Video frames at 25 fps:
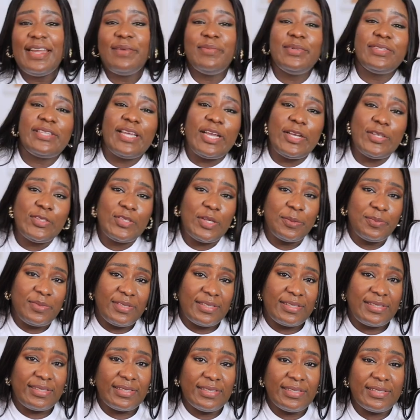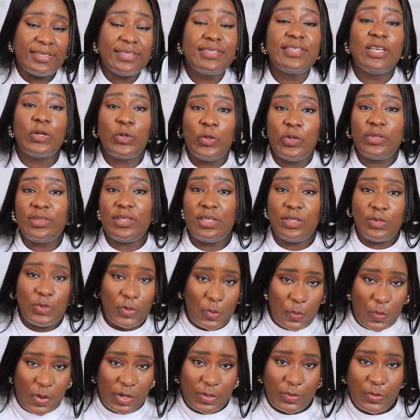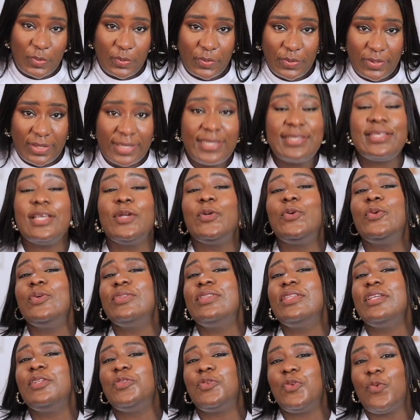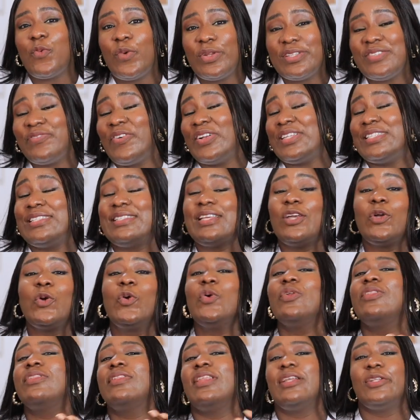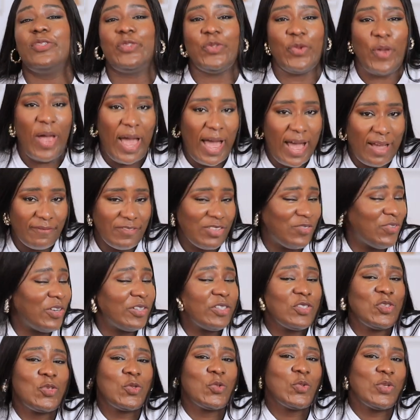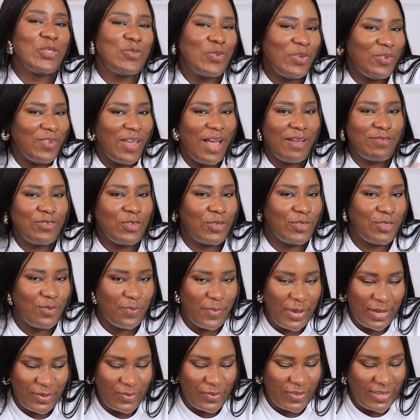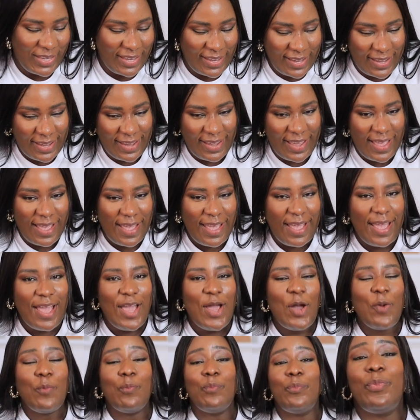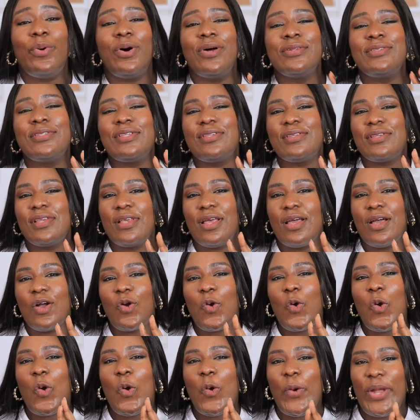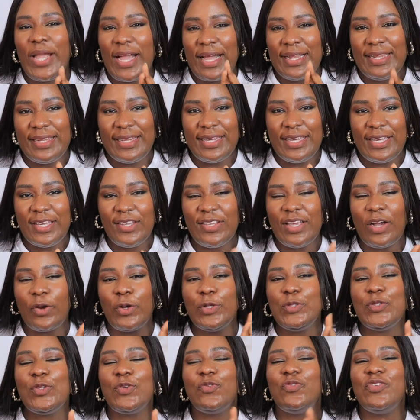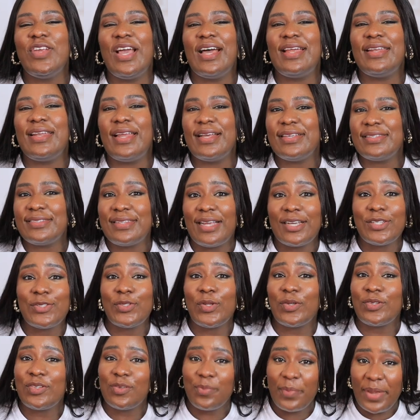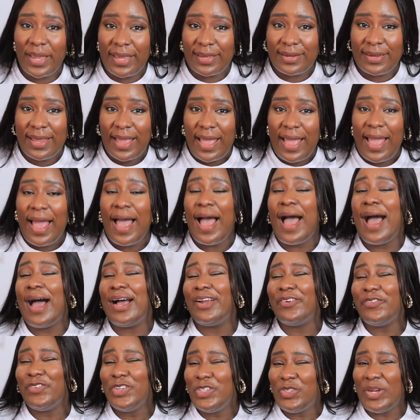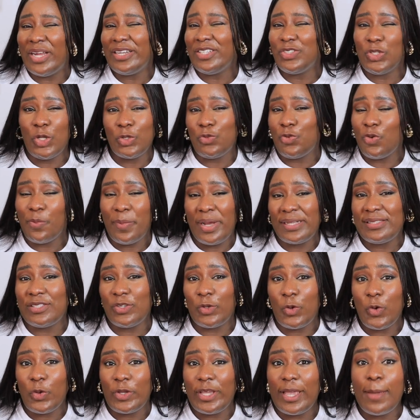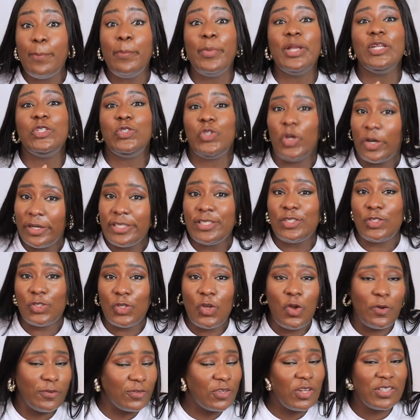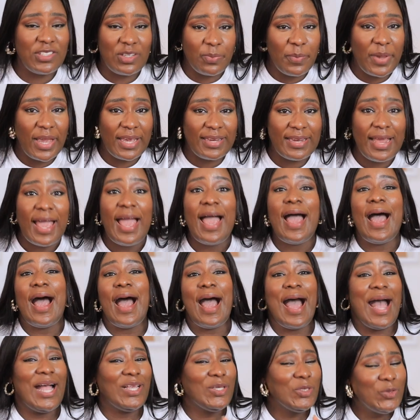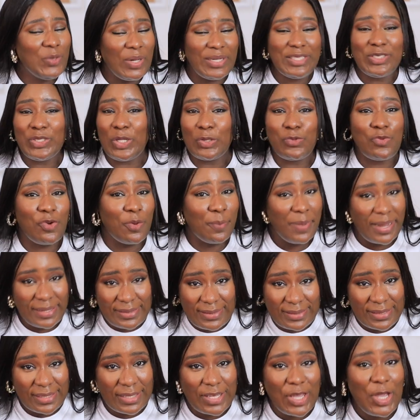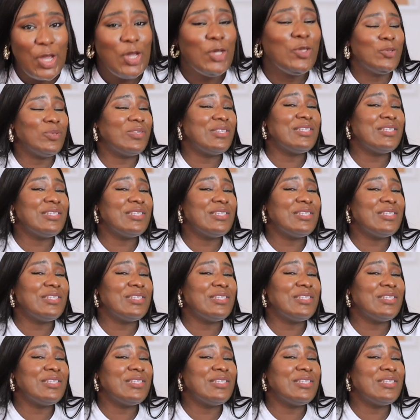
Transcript: Let me tell you something, sis. It's a good thing to want, though. It's a good thing to want. In fact, it's a good thing to have. It's very sweet when you have such men, okay? But quickly, you're going to realize that such men are usually not romantic, okay? Majority of such men are usually not romantic. You